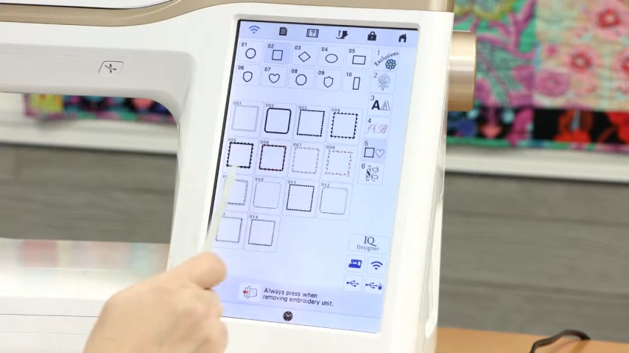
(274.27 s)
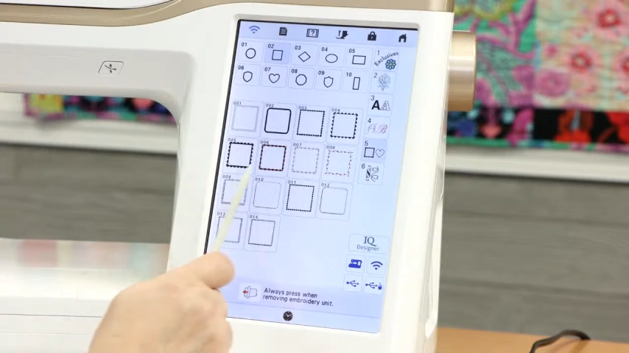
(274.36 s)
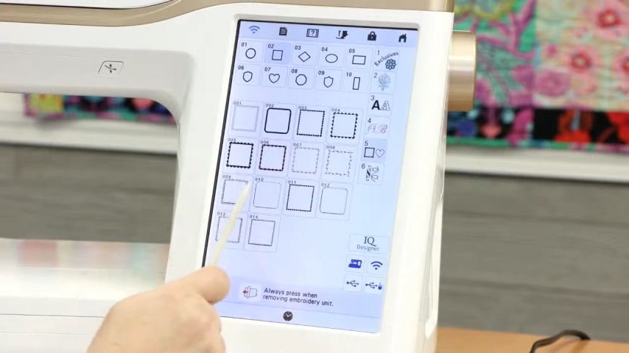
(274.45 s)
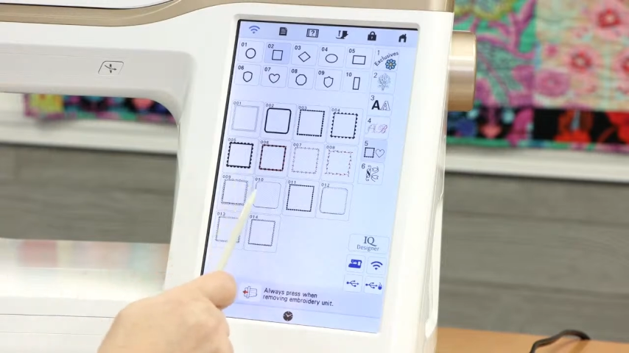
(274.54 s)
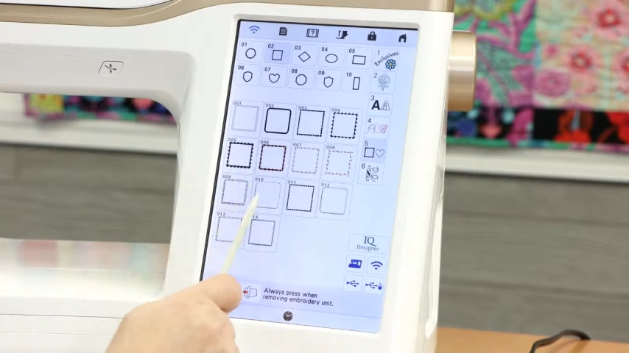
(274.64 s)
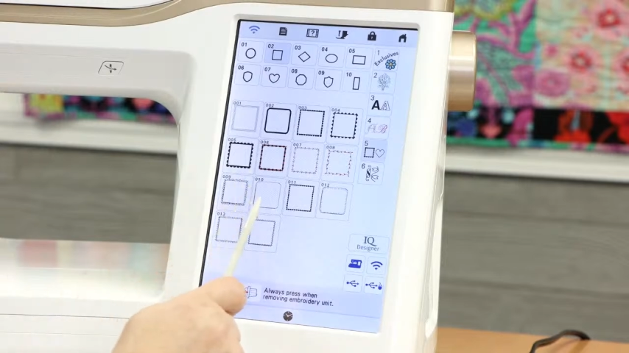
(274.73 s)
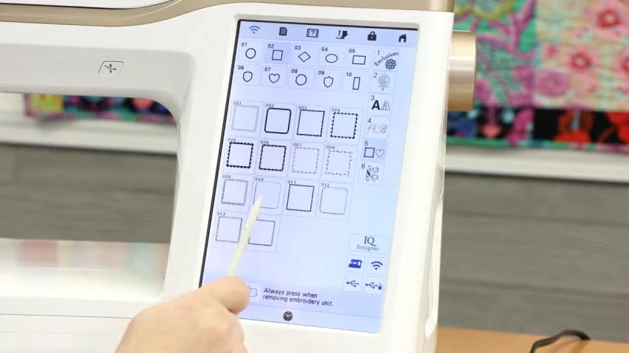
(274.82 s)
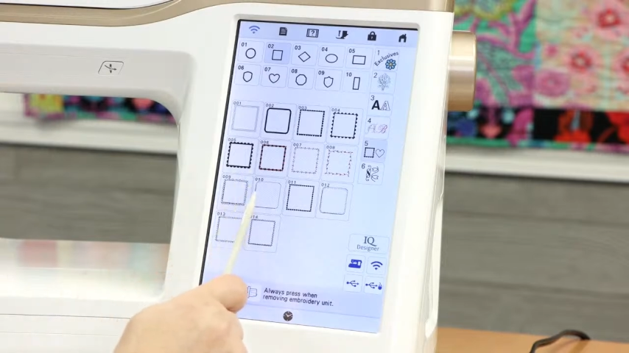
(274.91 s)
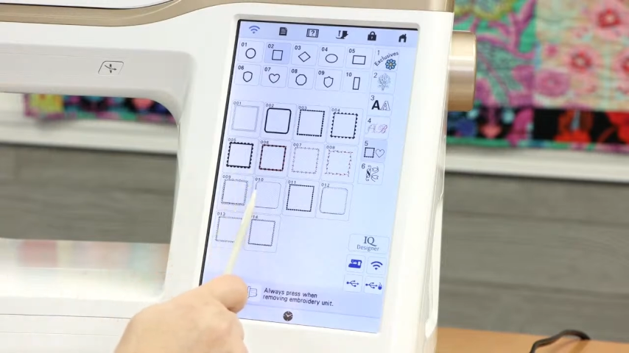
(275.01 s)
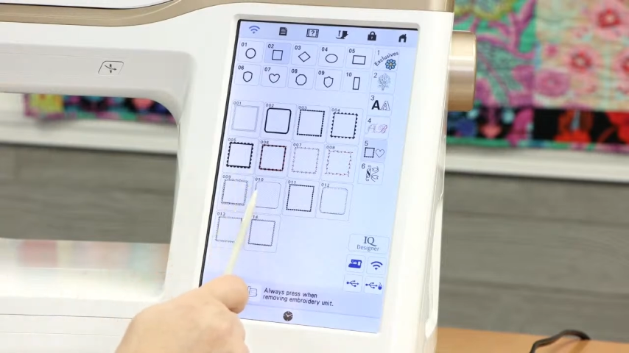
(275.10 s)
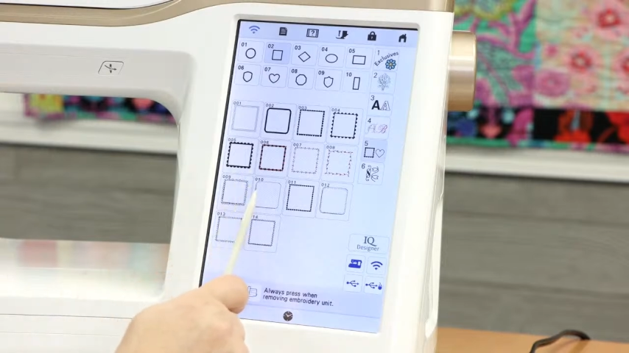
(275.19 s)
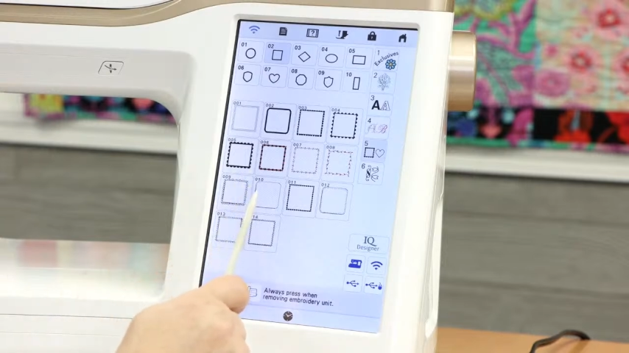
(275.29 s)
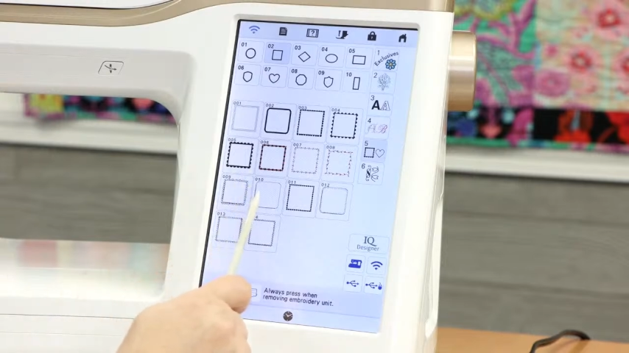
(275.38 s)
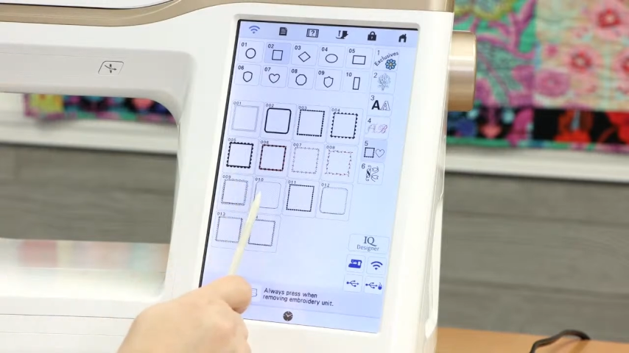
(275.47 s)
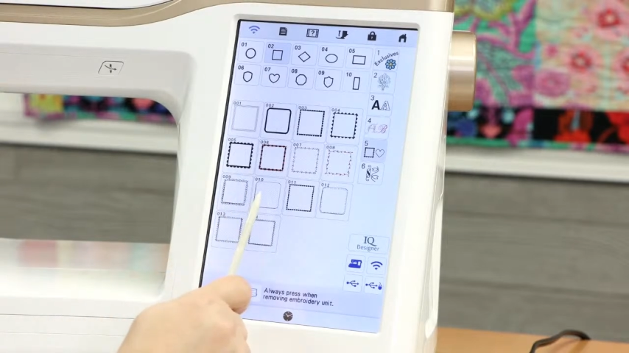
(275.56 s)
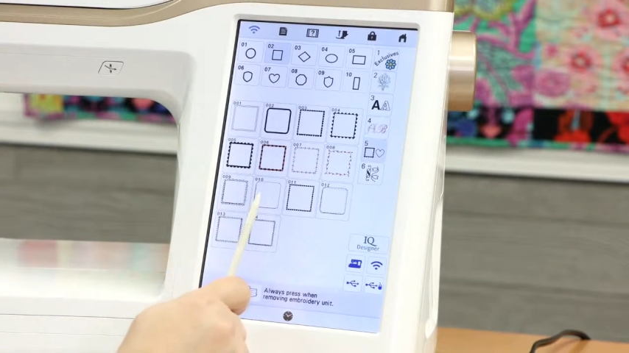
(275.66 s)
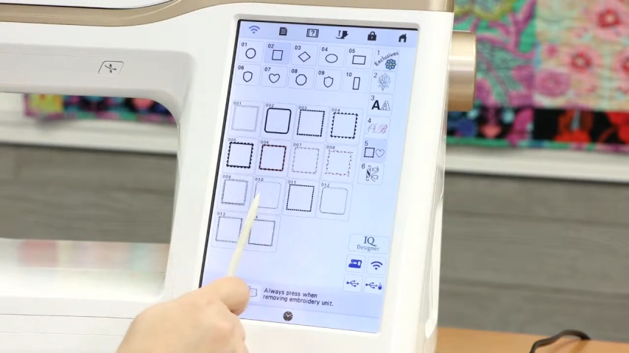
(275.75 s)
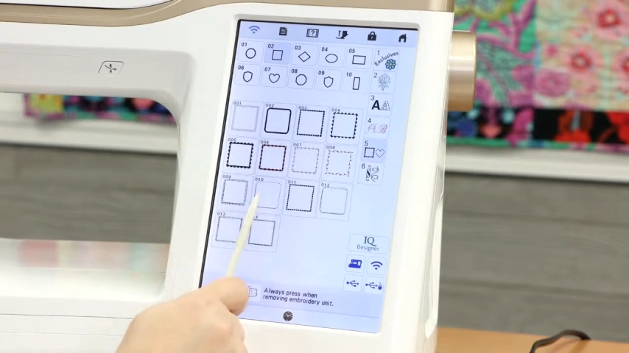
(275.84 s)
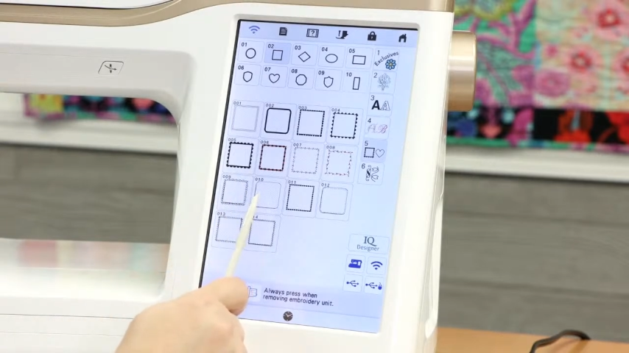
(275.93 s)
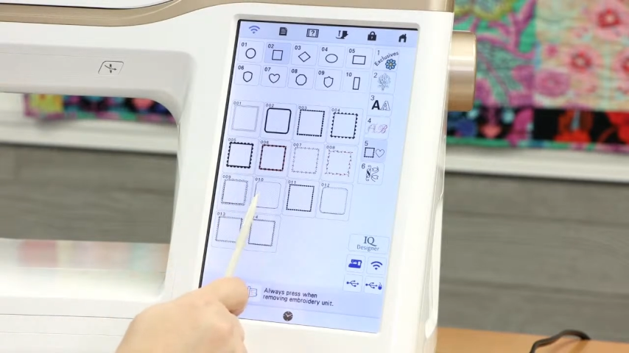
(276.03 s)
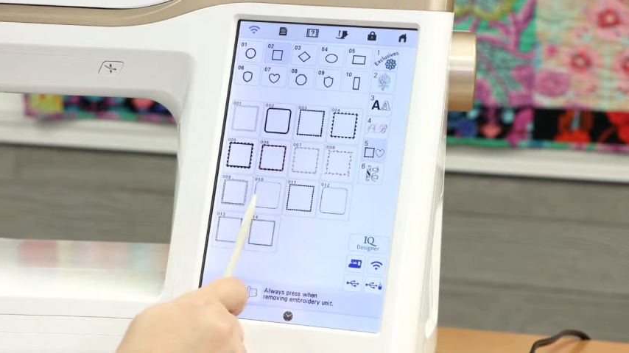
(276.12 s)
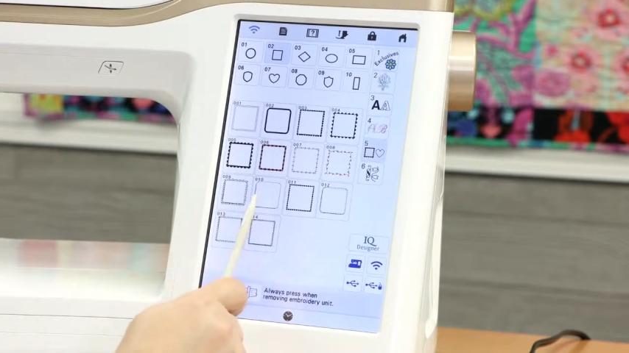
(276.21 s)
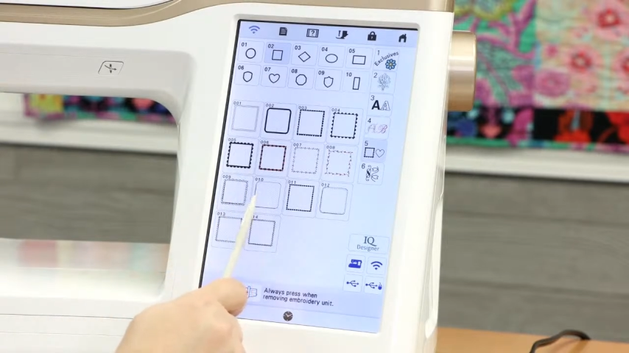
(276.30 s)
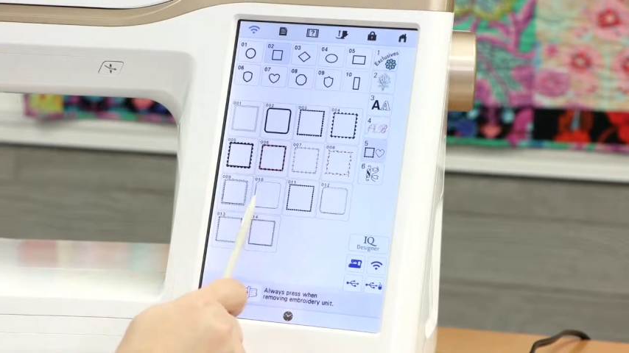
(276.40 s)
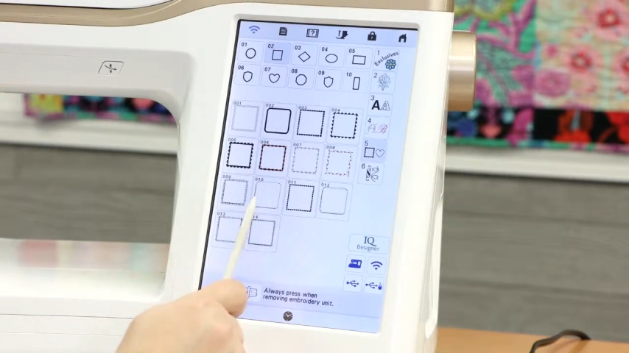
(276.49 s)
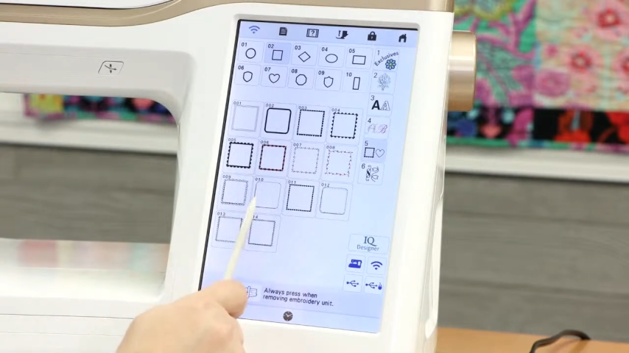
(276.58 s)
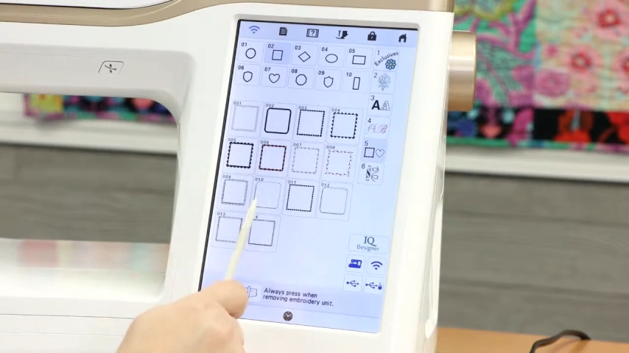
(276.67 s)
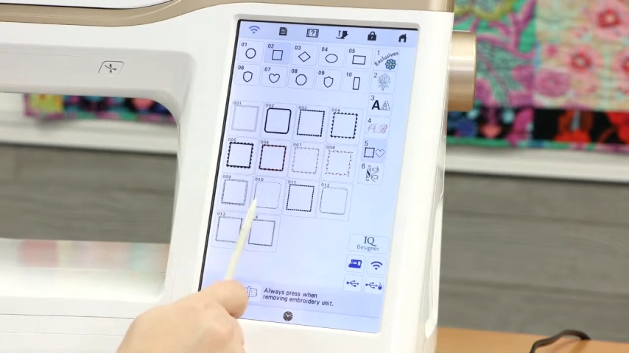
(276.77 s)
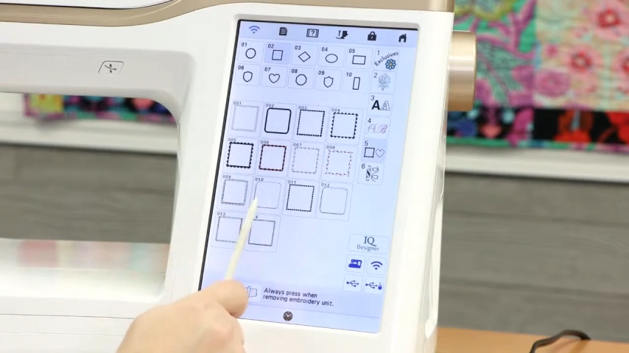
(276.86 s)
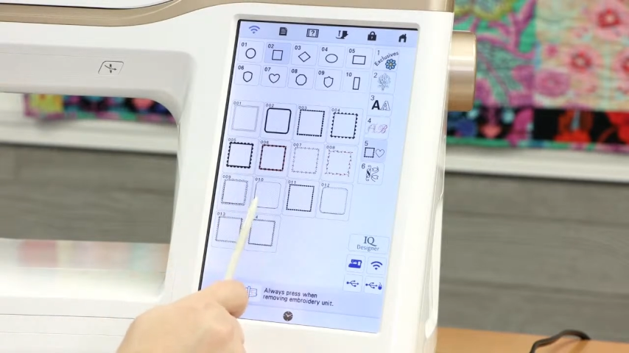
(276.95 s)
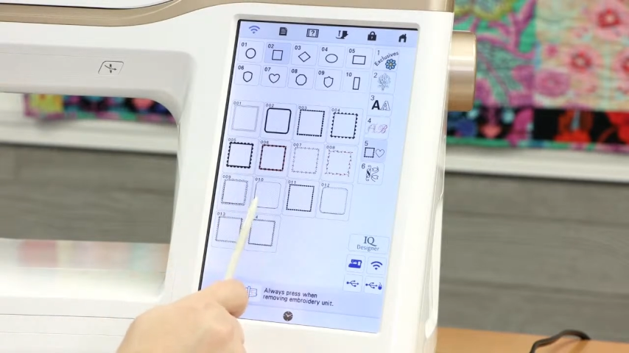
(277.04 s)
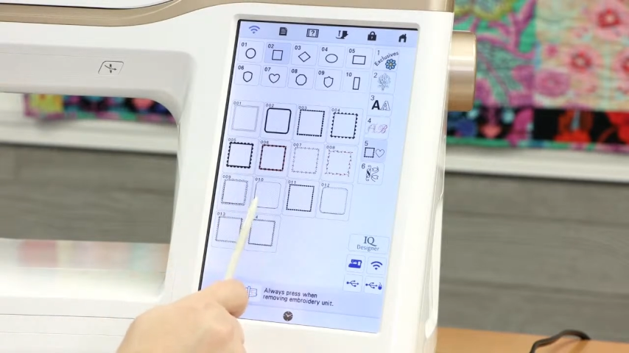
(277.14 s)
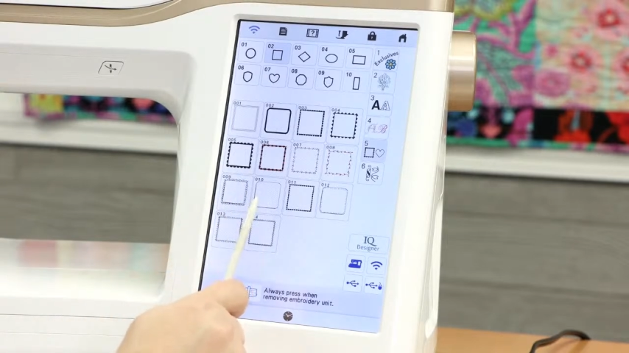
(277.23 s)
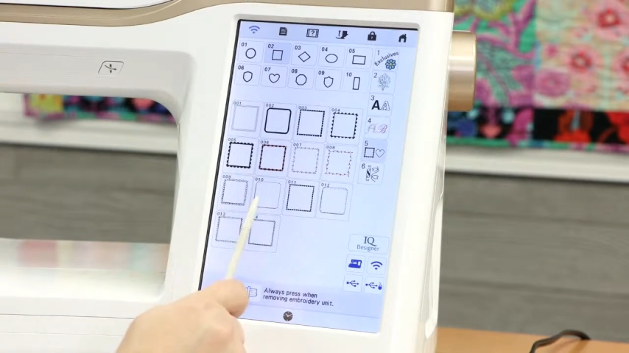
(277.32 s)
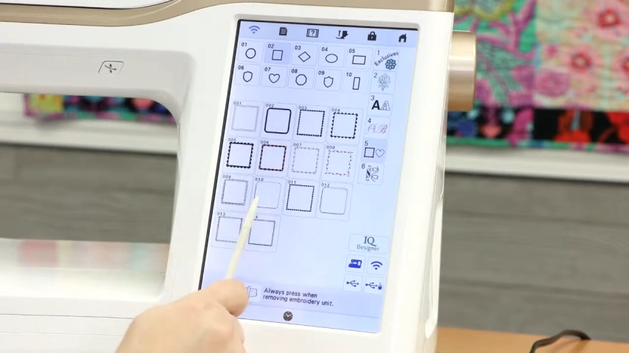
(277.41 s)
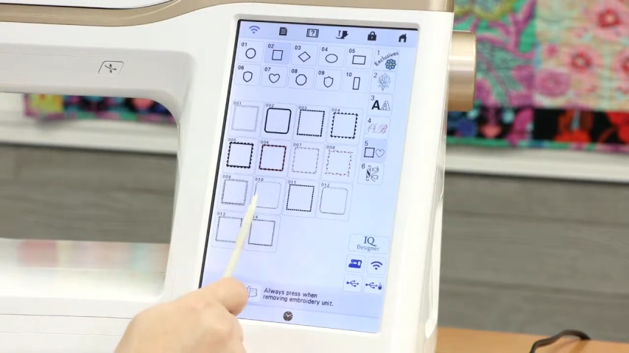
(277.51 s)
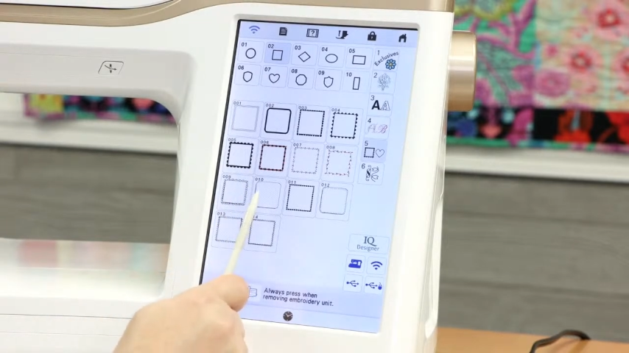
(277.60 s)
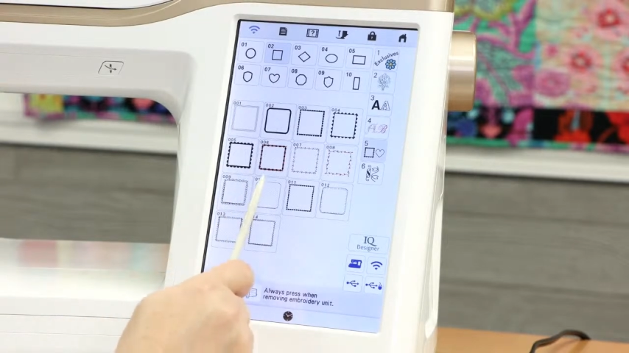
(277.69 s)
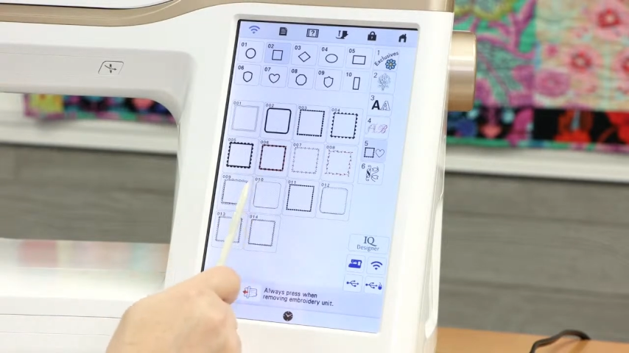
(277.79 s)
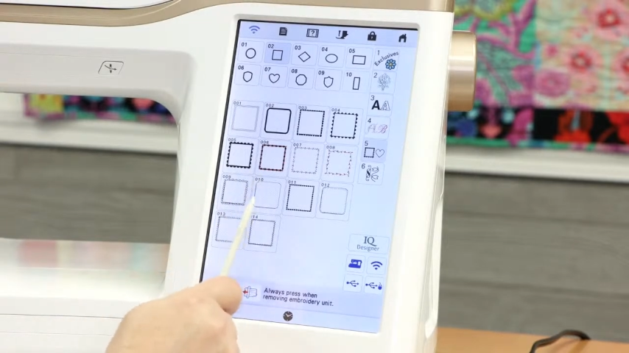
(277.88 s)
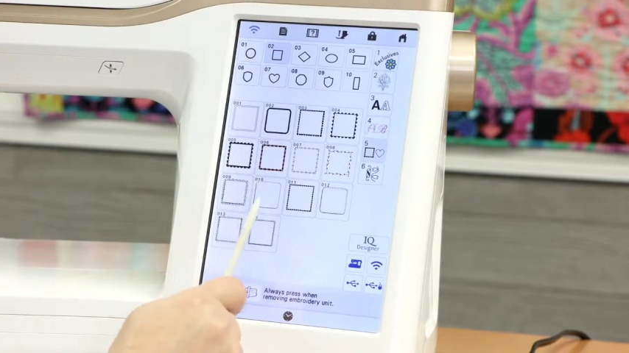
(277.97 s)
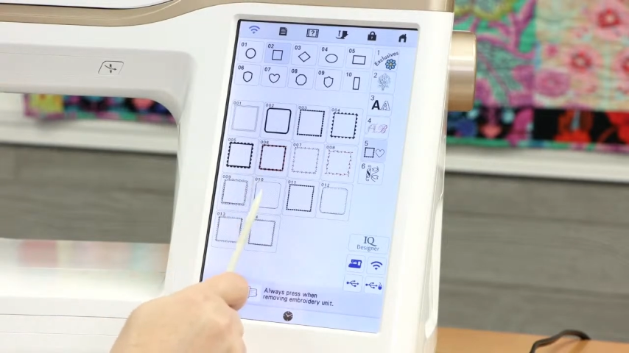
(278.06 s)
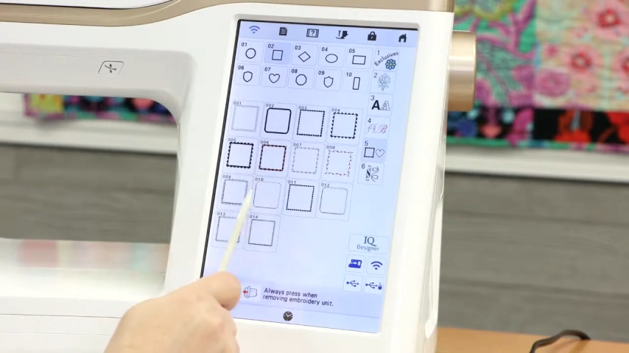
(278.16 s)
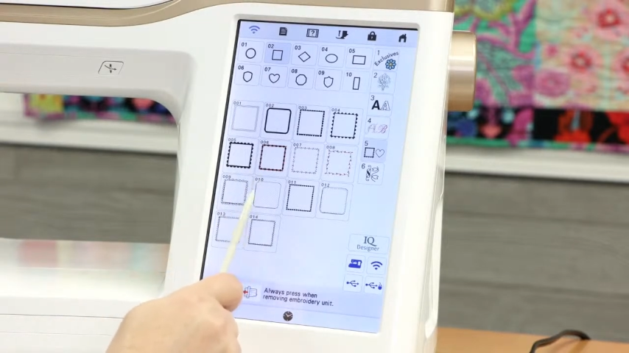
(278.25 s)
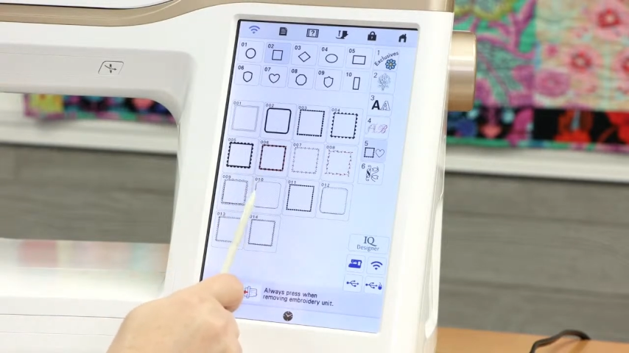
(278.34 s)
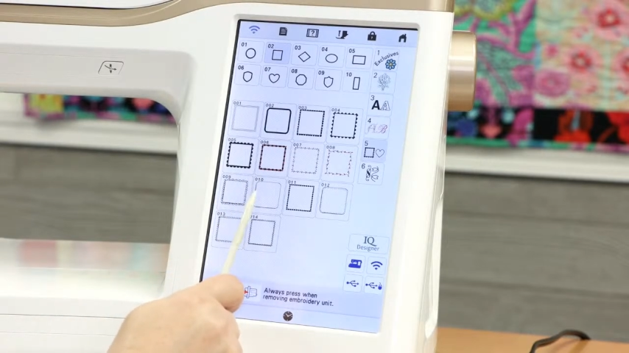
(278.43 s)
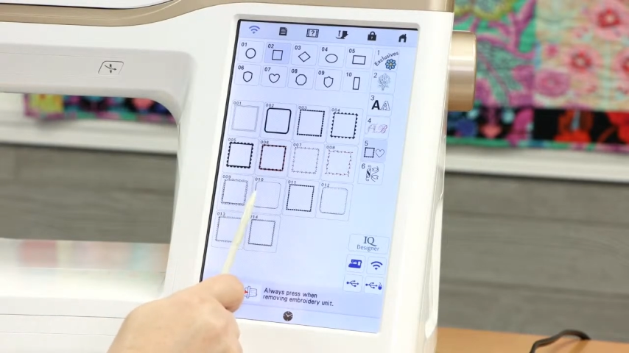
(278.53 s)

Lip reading: [unreadable: no face in view]